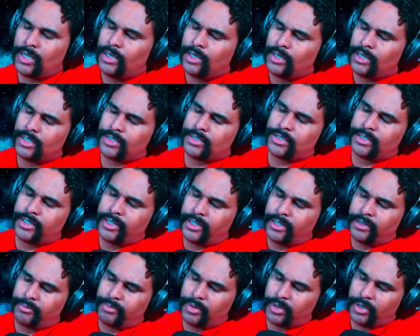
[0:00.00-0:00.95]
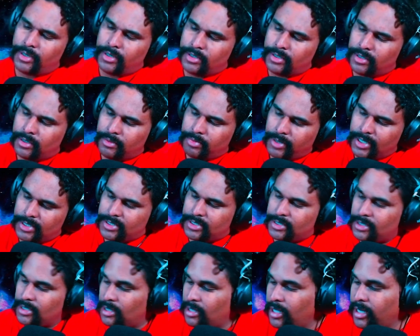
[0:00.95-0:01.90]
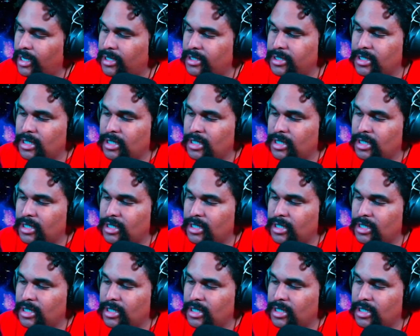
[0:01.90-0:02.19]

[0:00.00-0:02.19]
I slid out of bed, practically landing